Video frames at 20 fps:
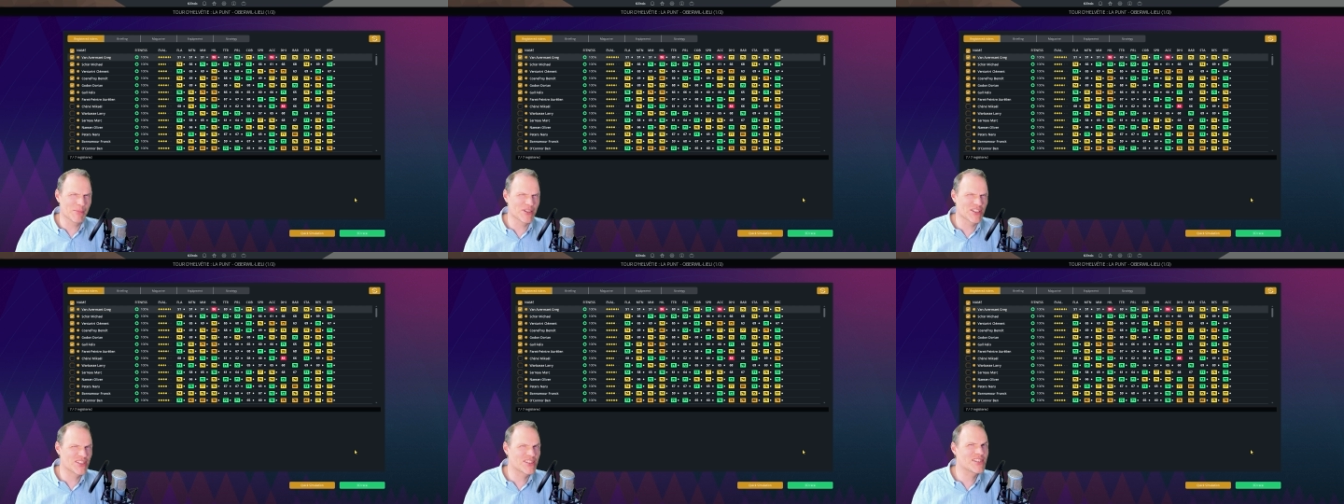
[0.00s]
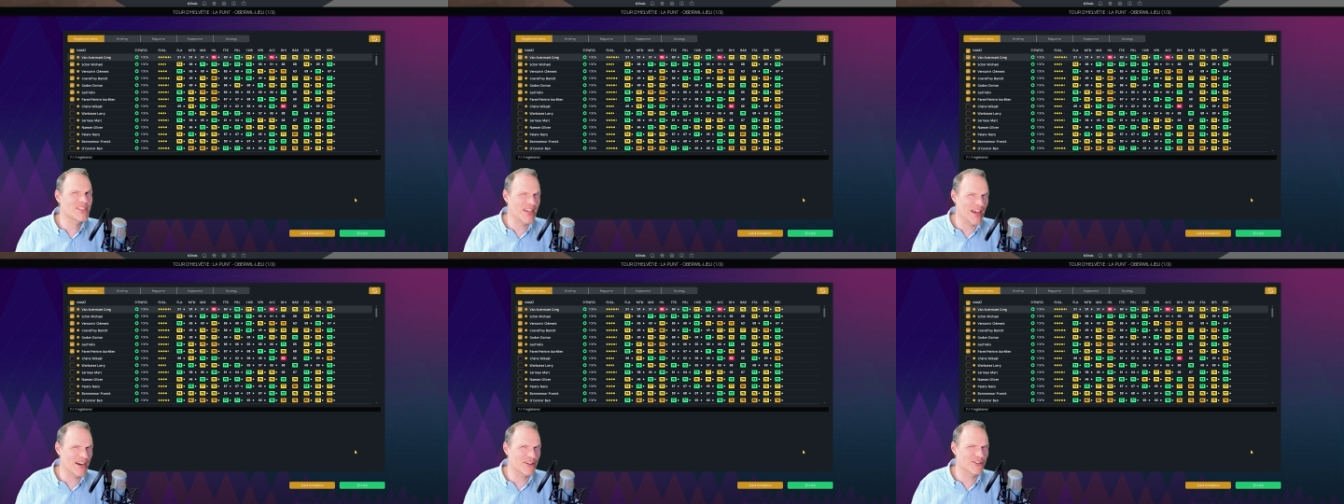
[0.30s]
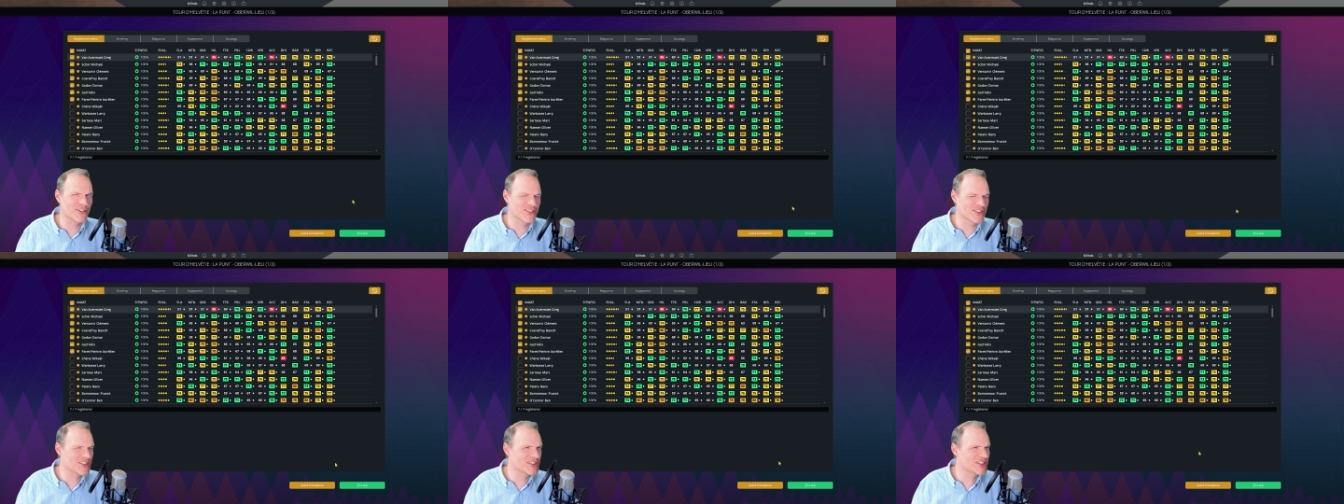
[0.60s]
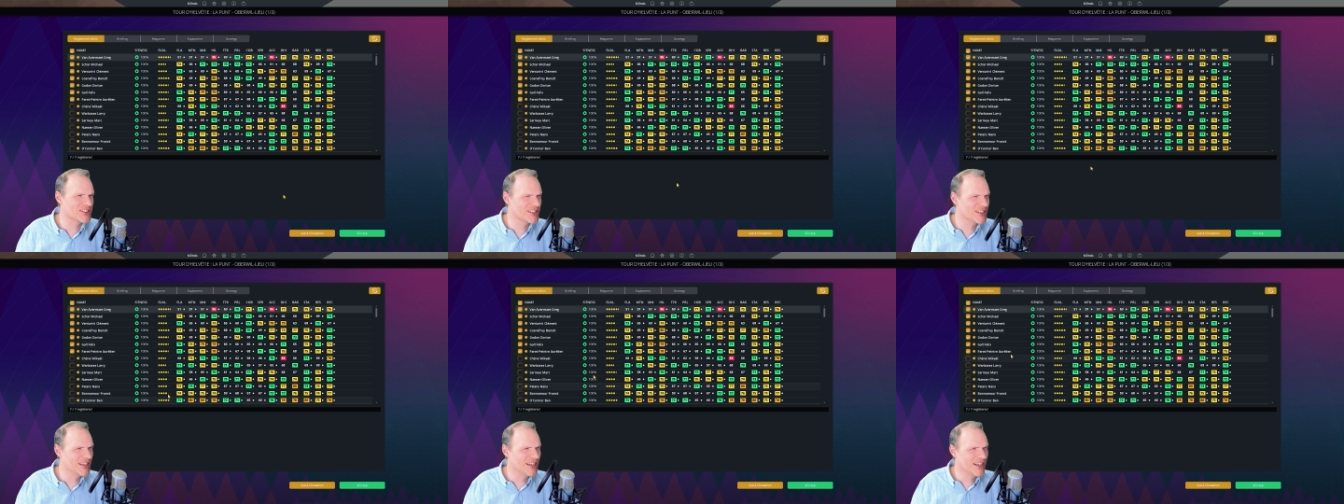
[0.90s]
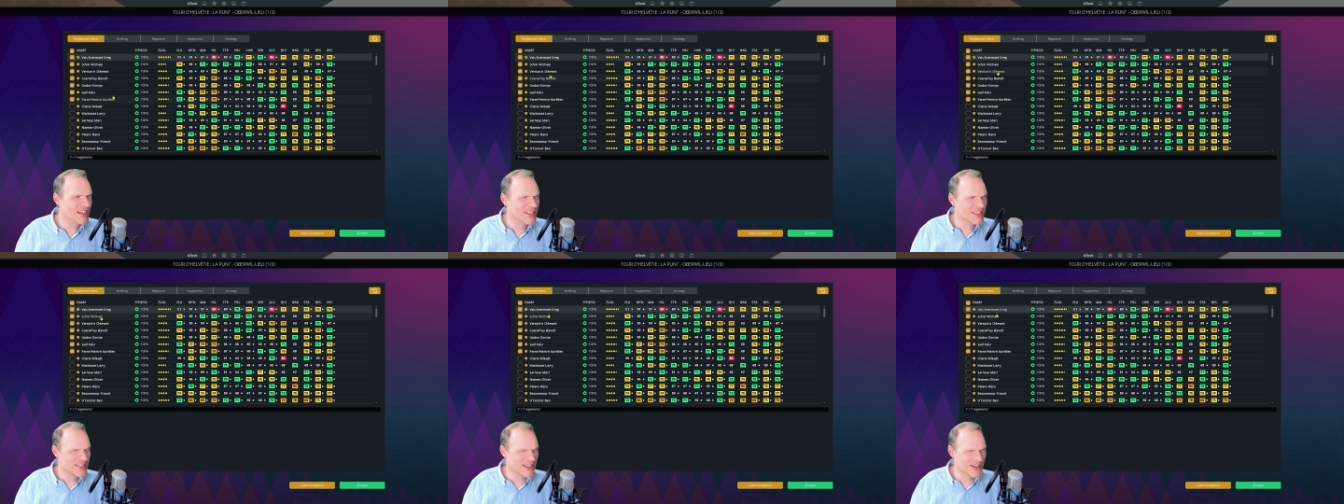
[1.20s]
is Terrence.
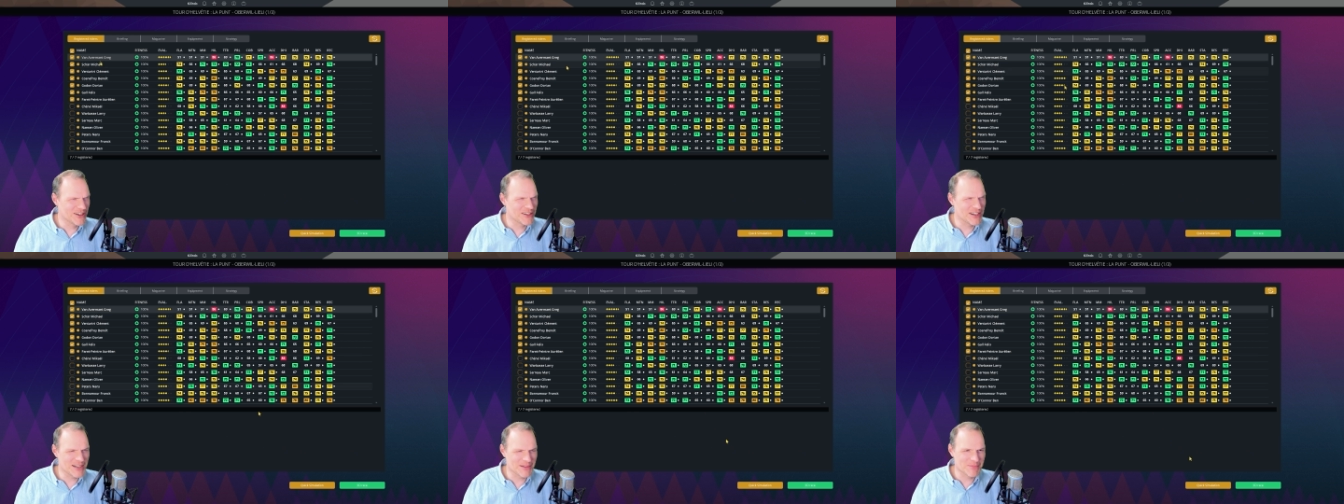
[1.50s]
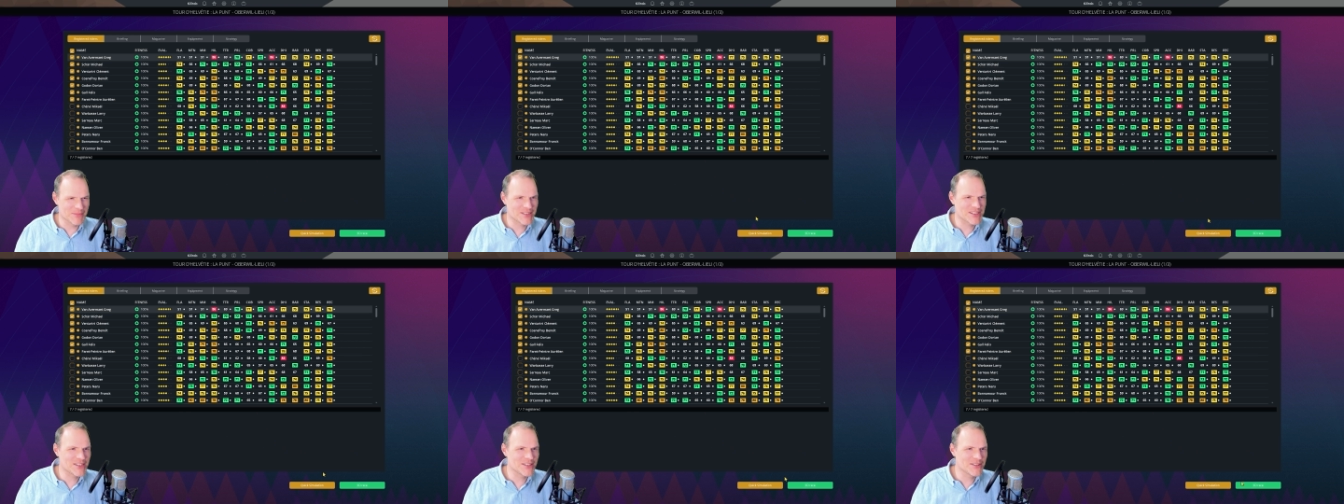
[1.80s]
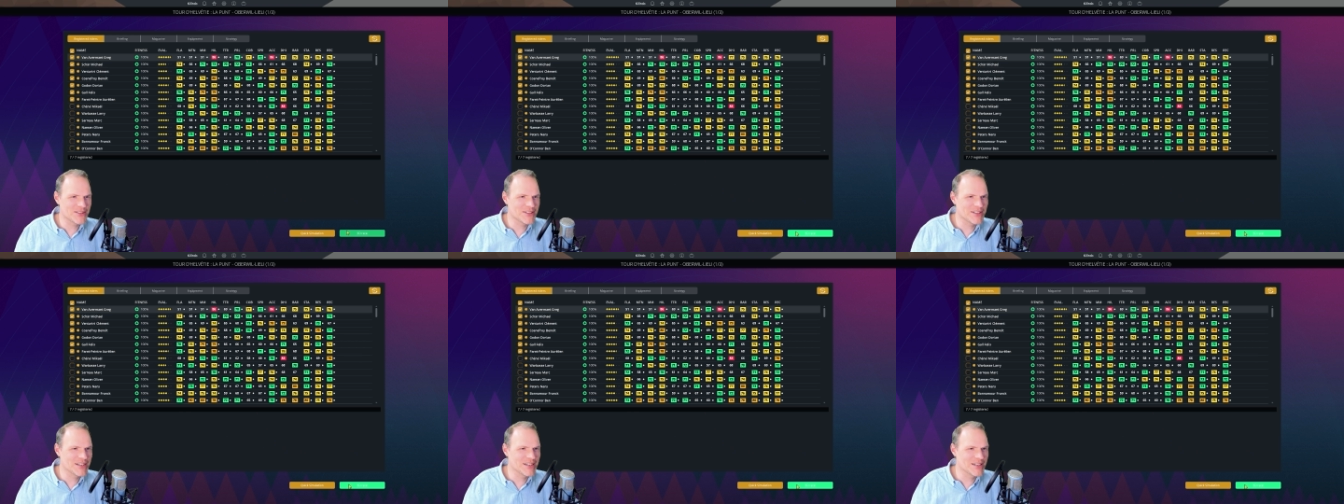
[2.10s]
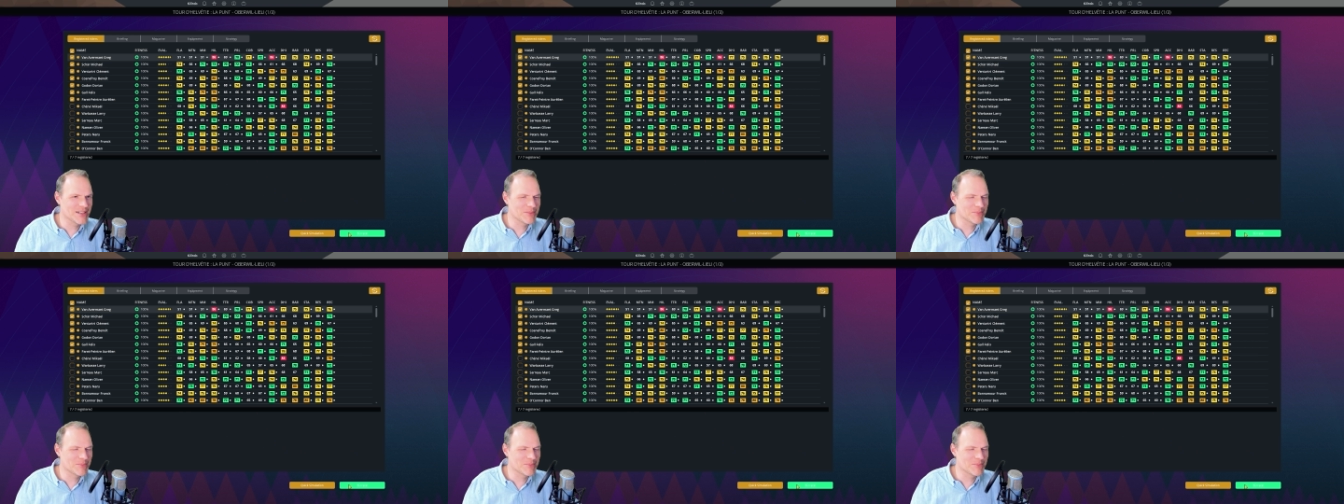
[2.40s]
Alright, so